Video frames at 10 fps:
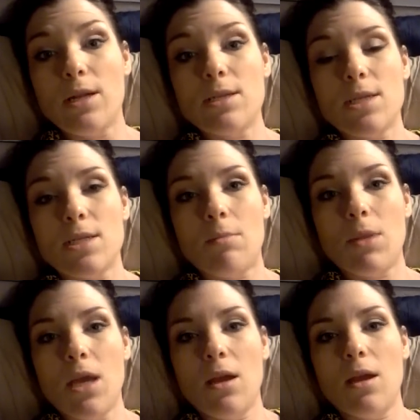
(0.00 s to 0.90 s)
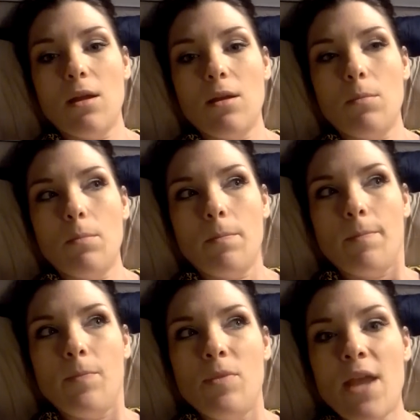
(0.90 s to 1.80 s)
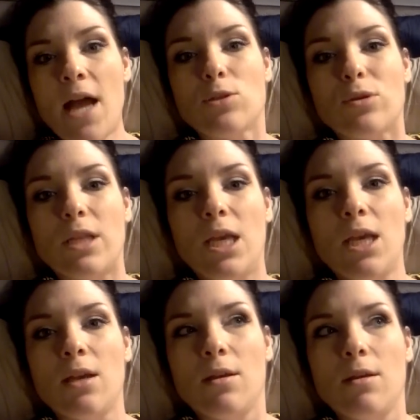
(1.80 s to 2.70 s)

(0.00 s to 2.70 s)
is in something naturally